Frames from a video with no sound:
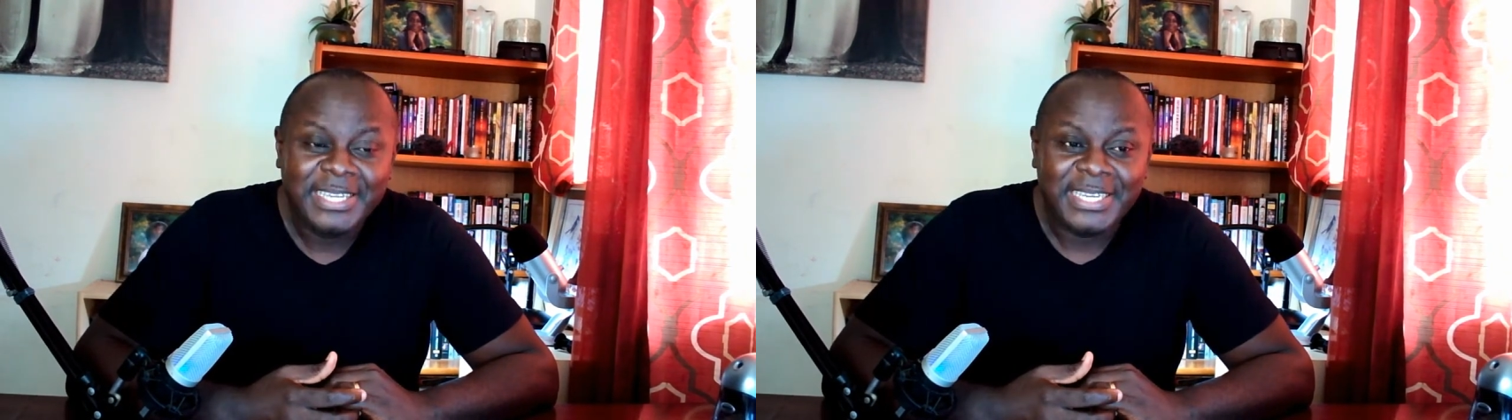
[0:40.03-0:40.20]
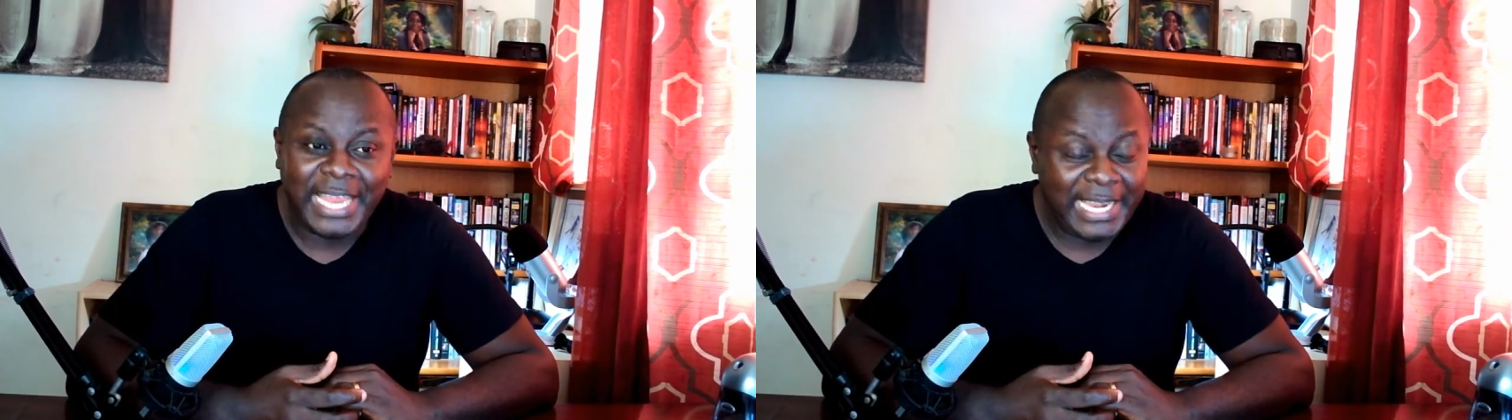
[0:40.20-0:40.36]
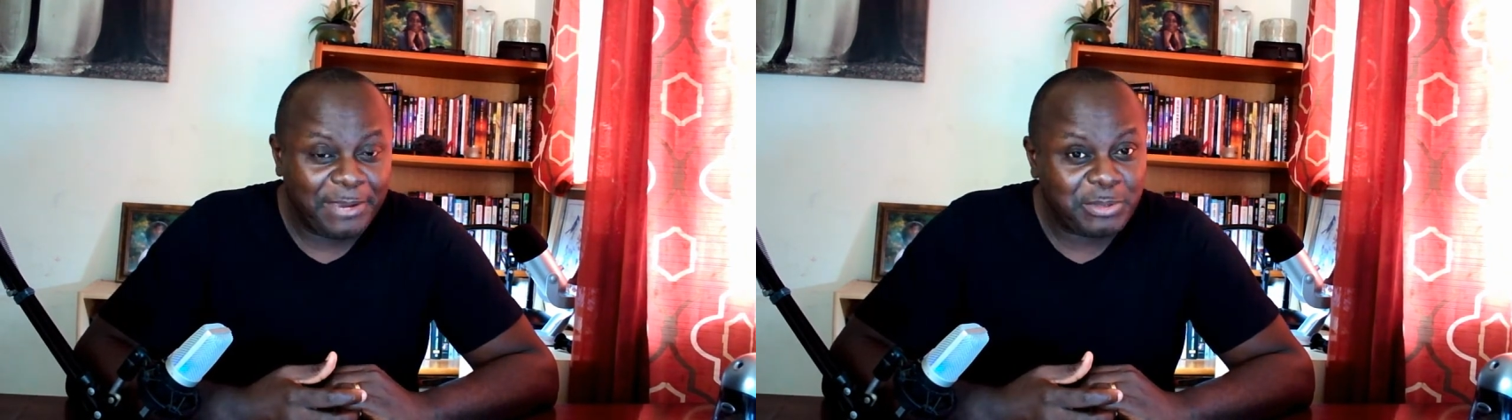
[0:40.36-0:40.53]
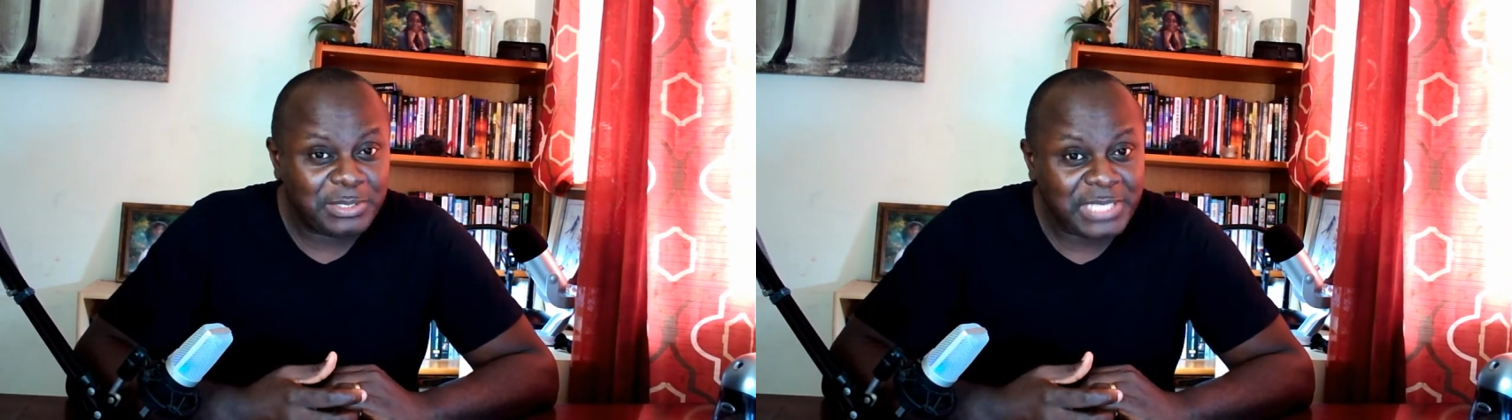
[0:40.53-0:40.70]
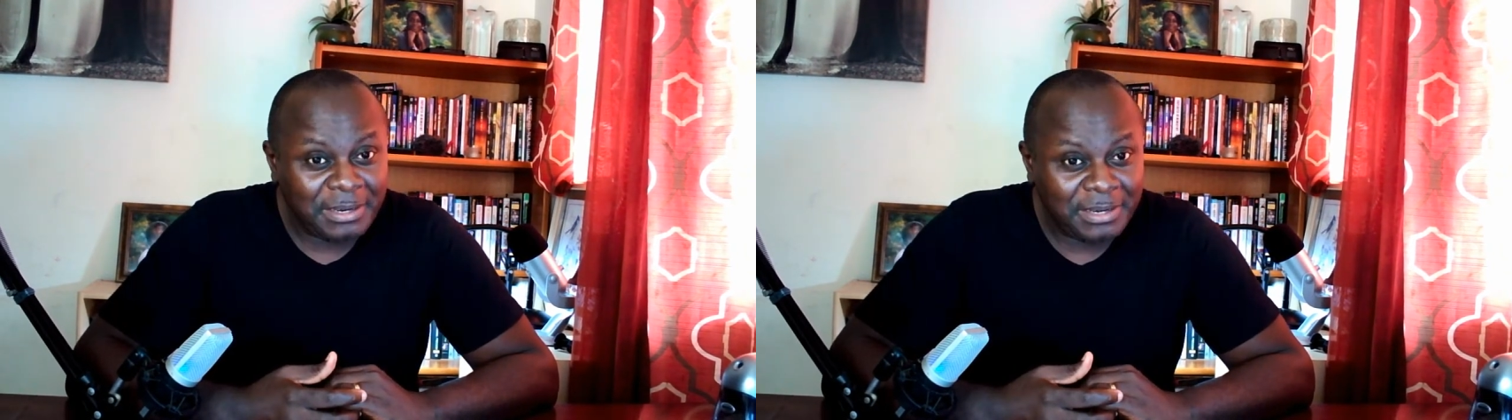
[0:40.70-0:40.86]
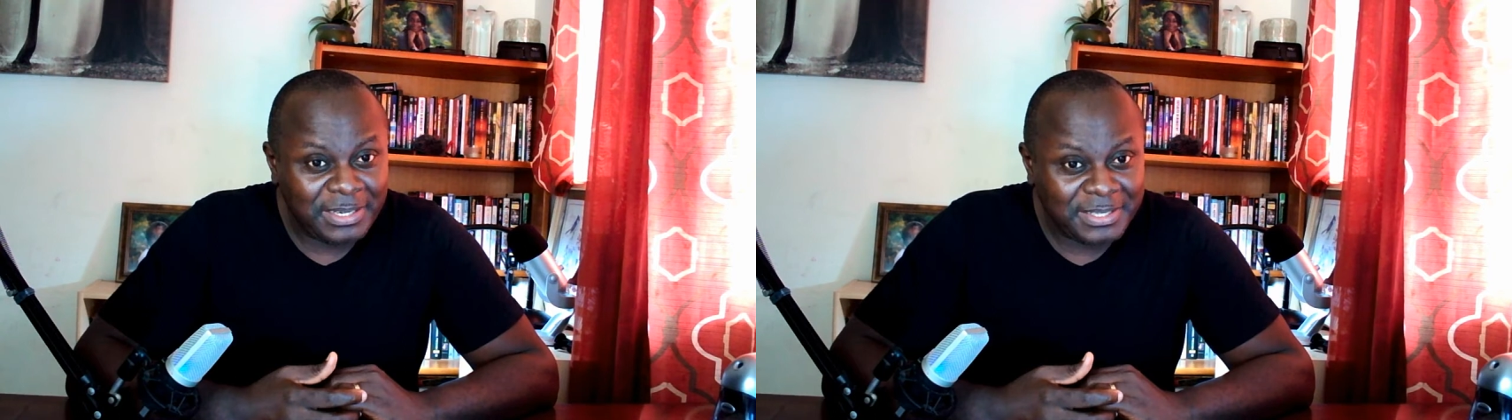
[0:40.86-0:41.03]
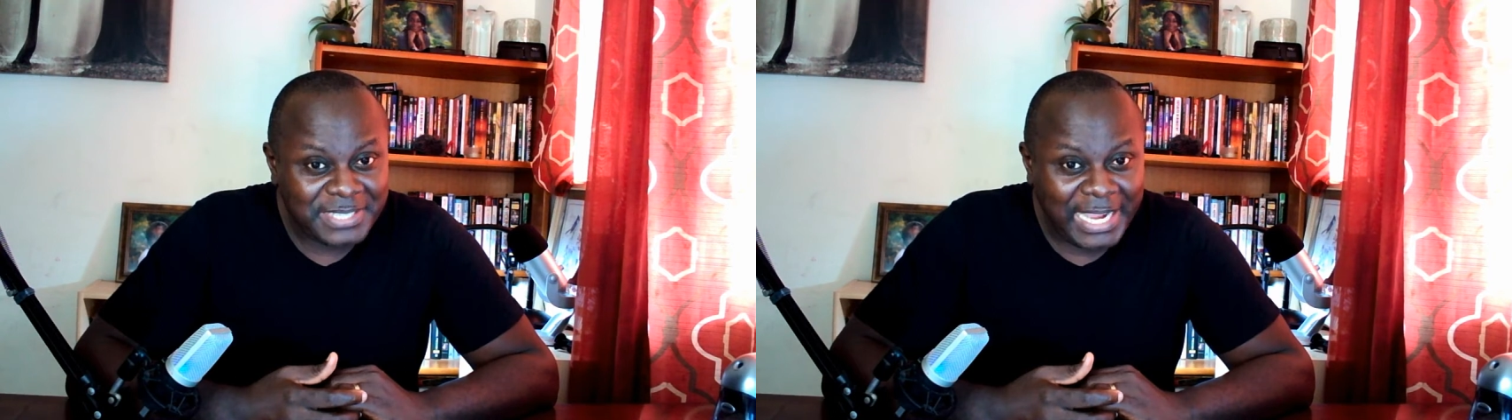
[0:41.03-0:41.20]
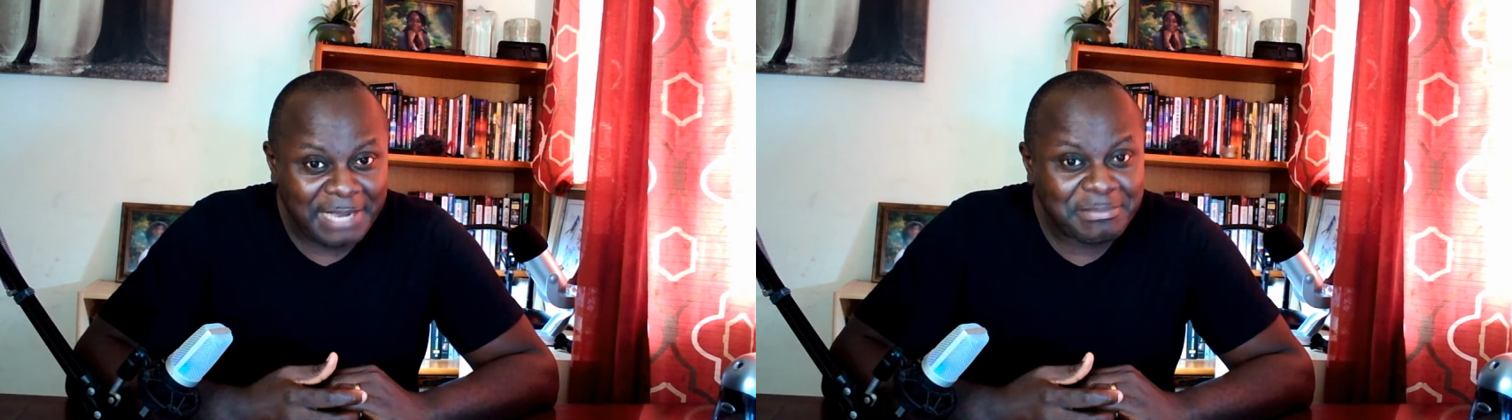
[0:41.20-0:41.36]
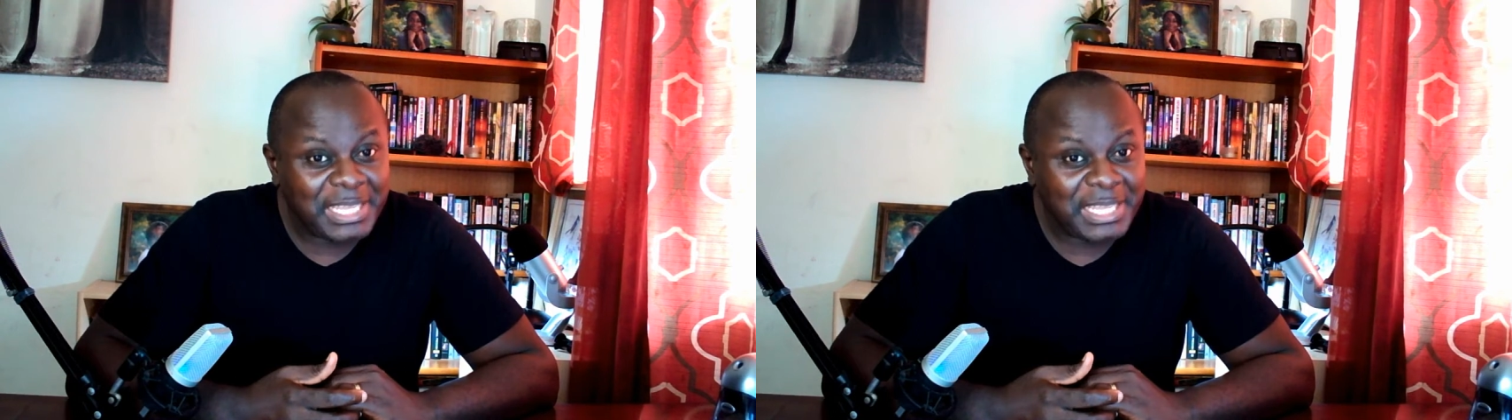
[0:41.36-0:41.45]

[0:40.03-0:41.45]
Then there was another time